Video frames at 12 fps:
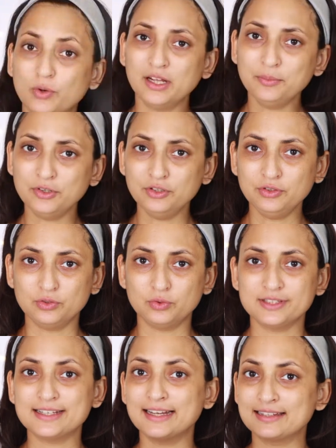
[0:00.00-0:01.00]
what I'm gonna do
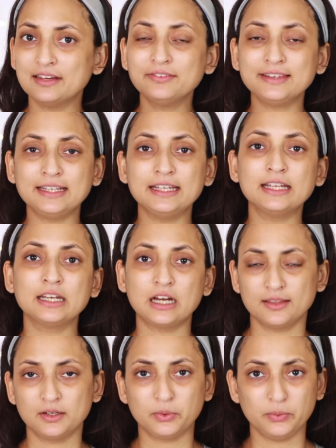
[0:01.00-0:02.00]
is, as I've seen in
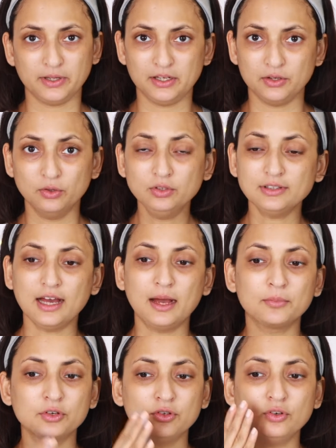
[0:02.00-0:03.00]
other videos,
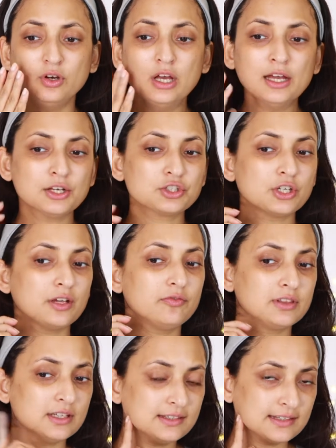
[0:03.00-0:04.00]
I'm gonna
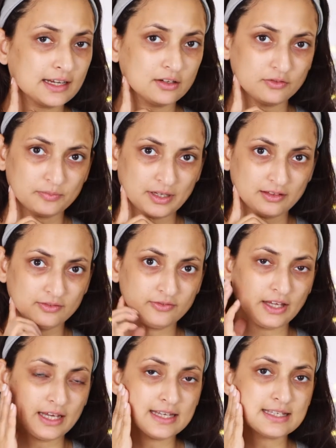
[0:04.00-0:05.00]
shave this side of my
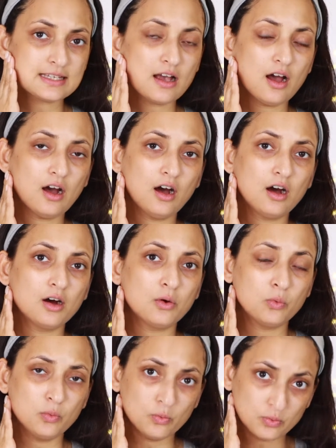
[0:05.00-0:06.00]
face
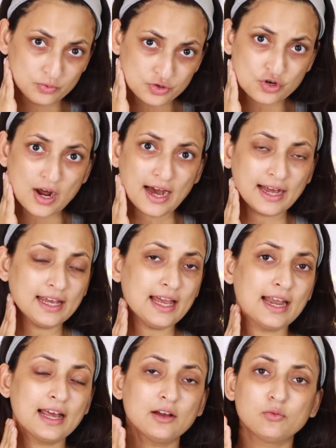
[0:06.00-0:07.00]
dry,
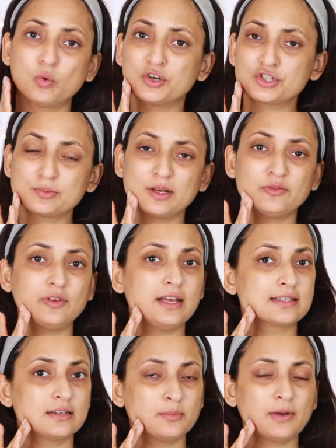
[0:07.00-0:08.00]
and I've washed my
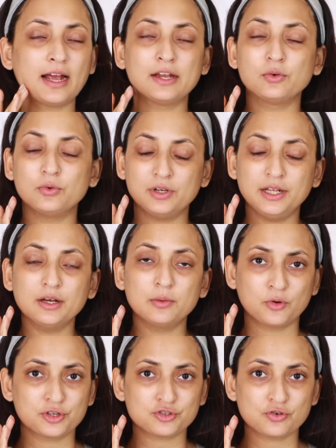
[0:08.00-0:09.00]
face and applied only a
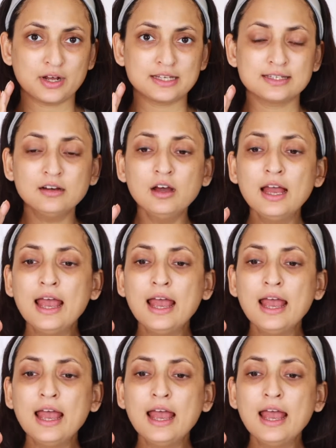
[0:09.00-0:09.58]
moisturizer,